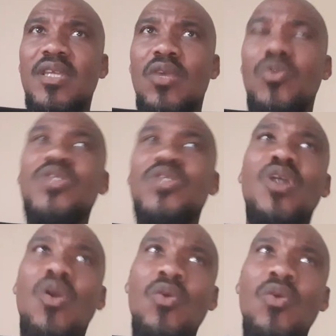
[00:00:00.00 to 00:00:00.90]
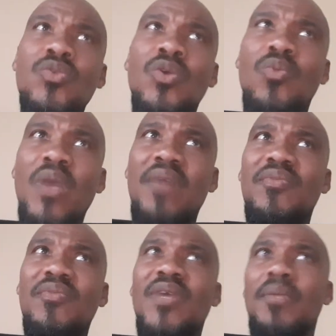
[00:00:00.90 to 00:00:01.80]
We should own the wealth
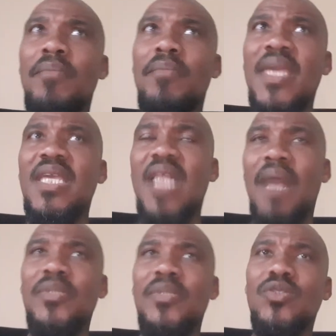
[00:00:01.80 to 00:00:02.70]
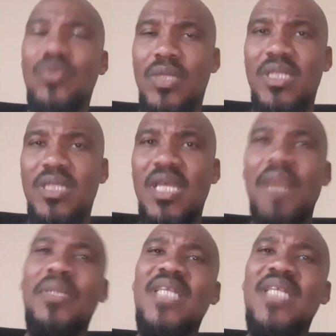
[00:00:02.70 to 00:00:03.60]
making opportunities.
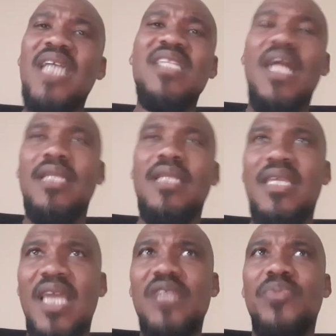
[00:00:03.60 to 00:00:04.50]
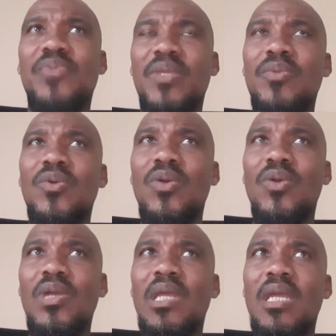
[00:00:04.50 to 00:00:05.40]
But that's not the case, people.
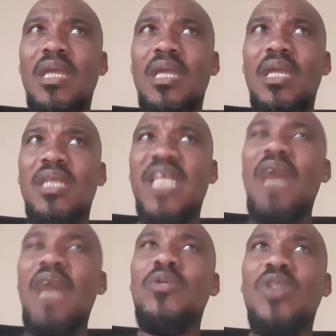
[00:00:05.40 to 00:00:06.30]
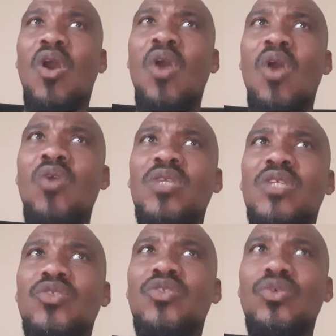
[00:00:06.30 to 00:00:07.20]
That was all the
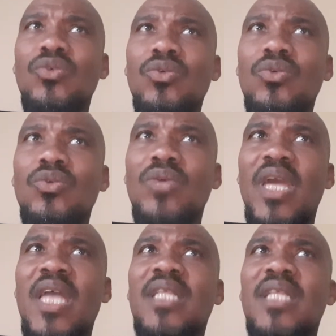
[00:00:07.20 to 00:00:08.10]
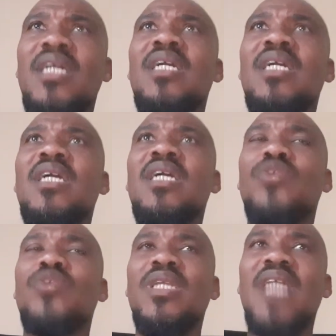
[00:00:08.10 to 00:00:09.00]
tool and the
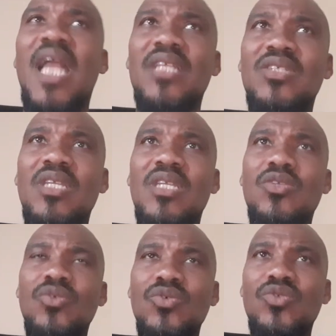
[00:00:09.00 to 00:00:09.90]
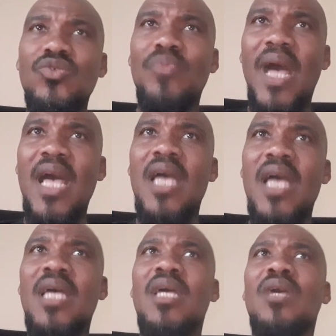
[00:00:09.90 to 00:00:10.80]
technology used by
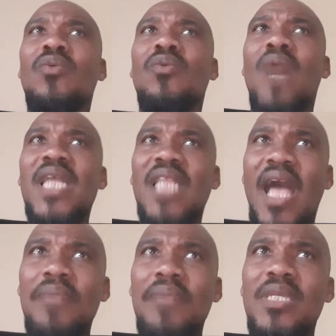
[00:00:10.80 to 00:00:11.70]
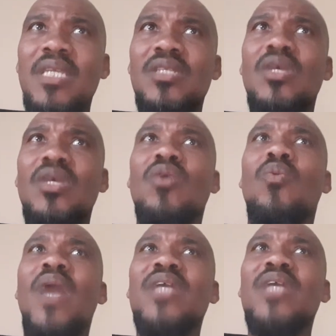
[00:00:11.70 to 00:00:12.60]
white lobbyists,
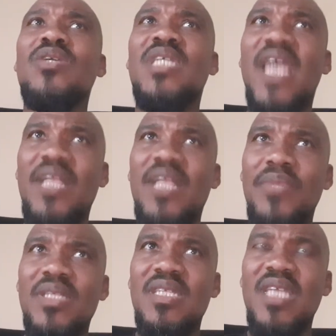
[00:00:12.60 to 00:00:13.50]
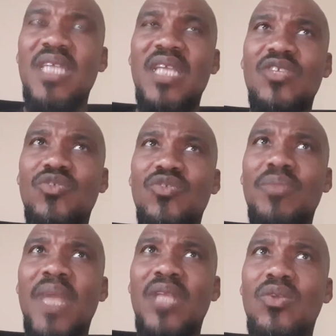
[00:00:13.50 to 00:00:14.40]
white cannabis industry,
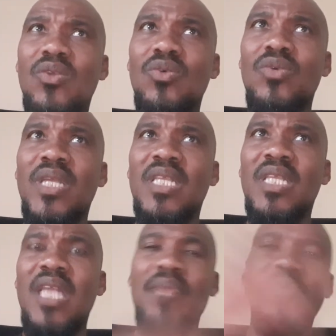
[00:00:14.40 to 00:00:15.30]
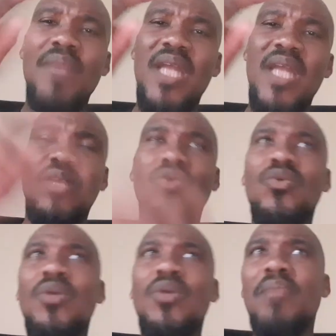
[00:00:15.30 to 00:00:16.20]
medical, in the name of medical
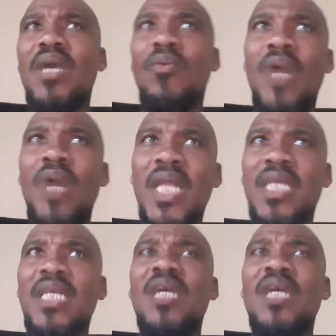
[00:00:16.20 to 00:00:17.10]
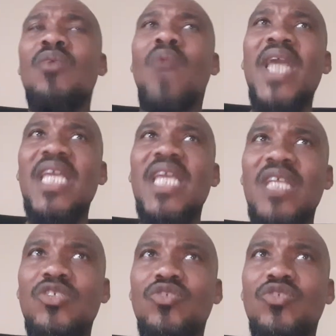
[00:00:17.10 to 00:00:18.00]
marijuana, white
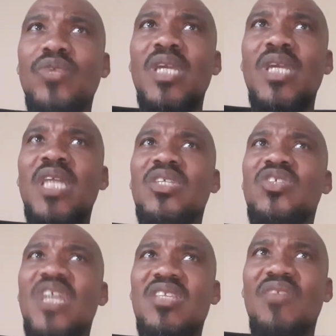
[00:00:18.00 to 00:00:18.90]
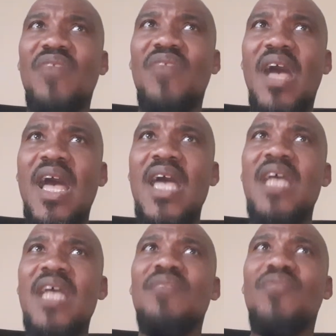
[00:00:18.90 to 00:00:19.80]
industry to justify
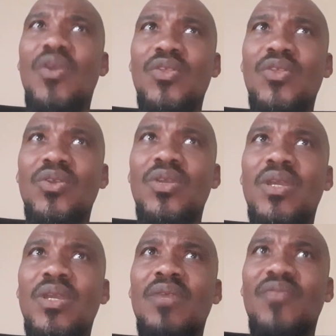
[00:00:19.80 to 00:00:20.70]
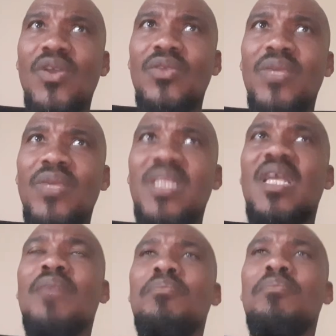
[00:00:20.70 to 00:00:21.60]
furthering their
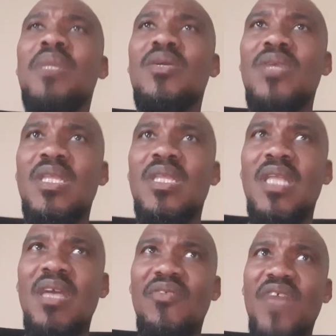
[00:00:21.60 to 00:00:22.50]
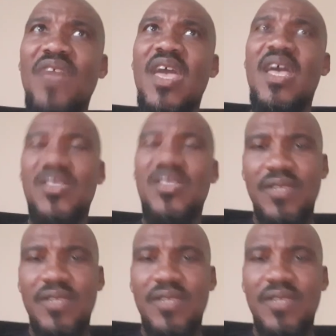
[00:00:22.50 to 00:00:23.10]
billionaire affairs.